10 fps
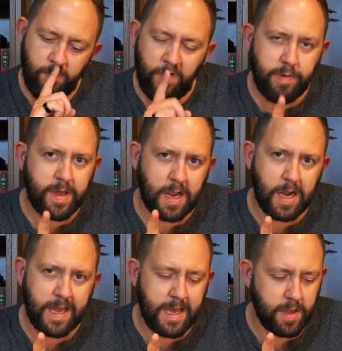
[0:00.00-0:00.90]
Very
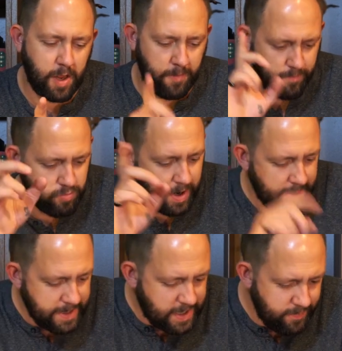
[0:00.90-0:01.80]
clear though.
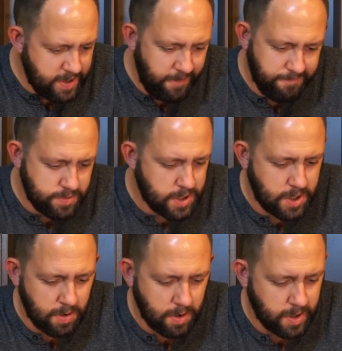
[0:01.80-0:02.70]
Right, let's give a different
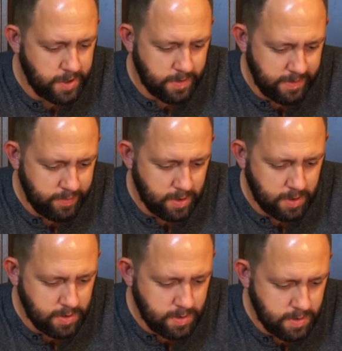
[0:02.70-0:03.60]
song a go and have a
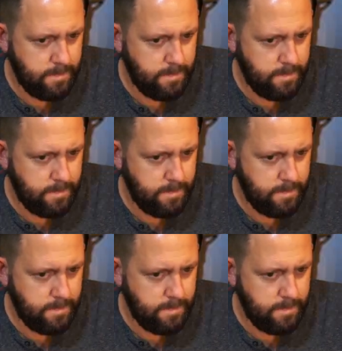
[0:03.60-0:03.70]
look.